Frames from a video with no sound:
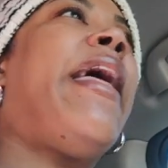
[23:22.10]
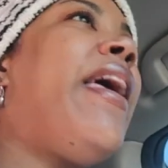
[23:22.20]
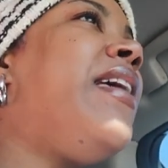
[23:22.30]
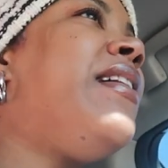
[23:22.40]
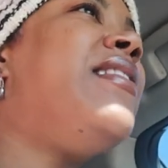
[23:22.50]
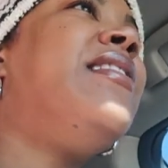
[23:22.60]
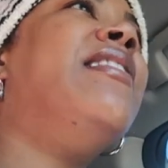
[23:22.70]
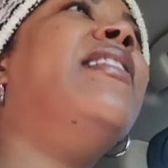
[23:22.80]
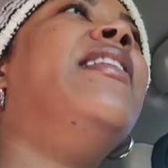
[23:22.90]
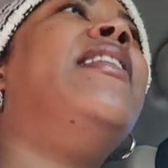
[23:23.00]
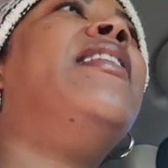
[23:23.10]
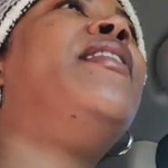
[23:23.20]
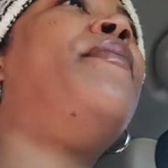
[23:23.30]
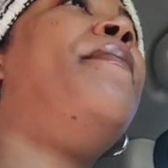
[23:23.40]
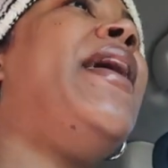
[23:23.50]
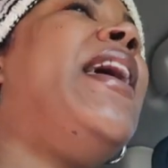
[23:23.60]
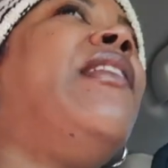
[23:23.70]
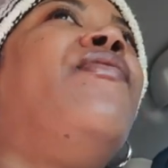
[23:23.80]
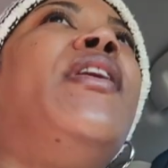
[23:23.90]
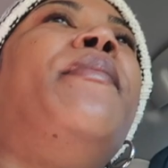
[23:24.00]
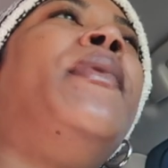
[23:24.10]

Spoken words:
ate good, made fun